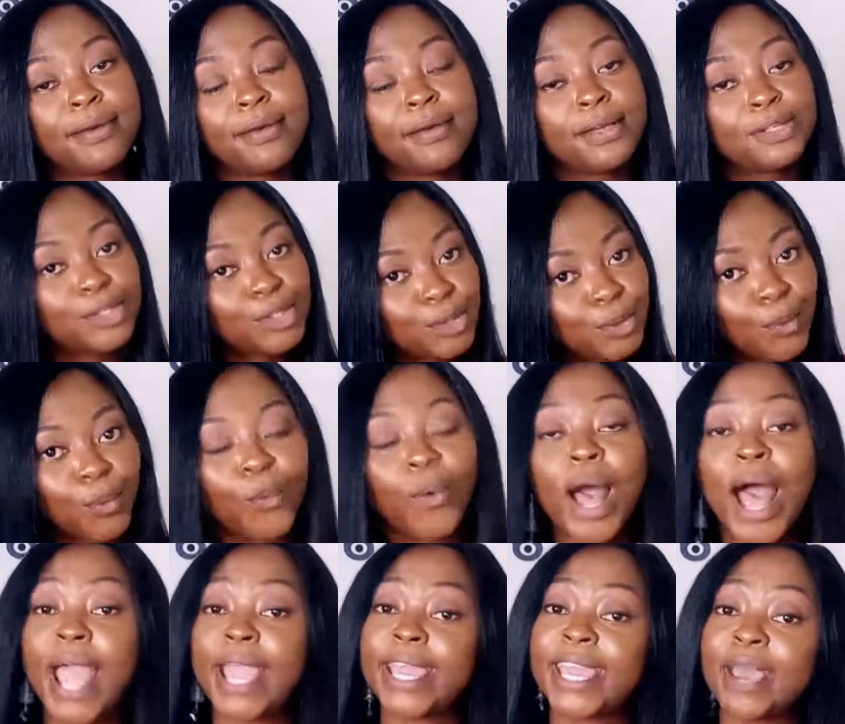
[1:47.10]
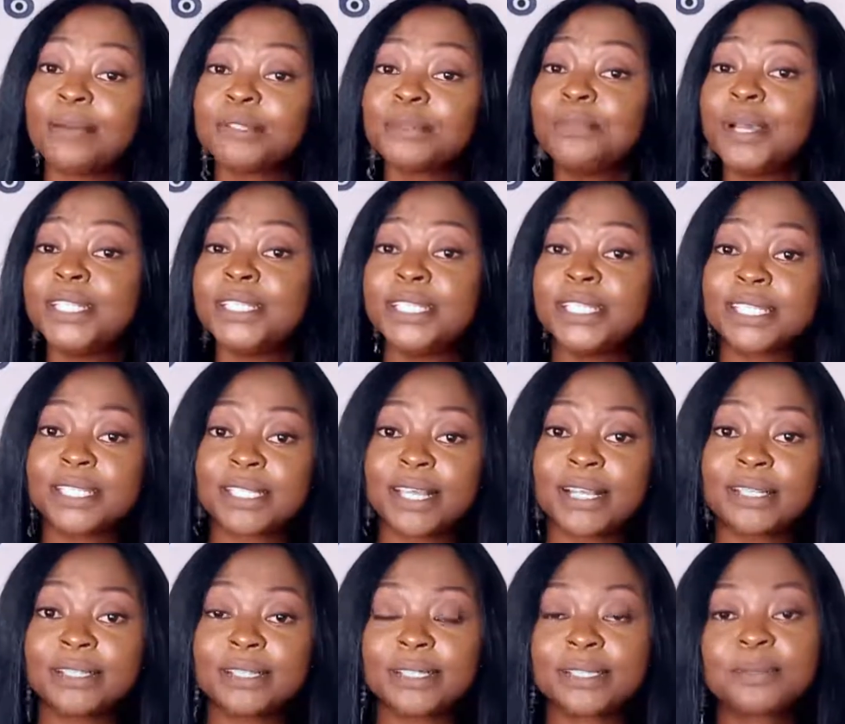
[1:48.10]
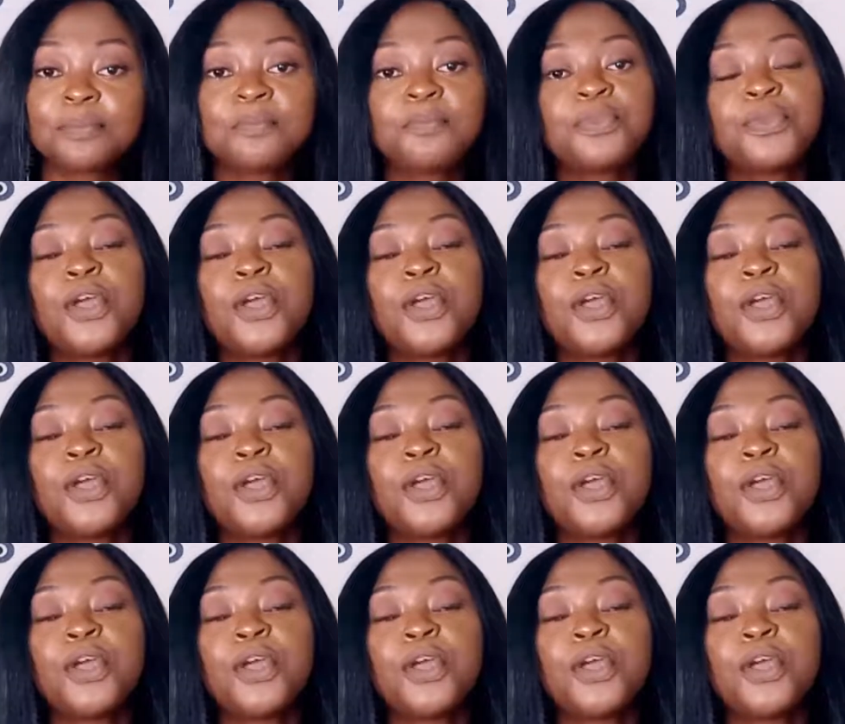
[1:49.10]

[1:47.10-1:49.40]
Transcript: So I kept my distance.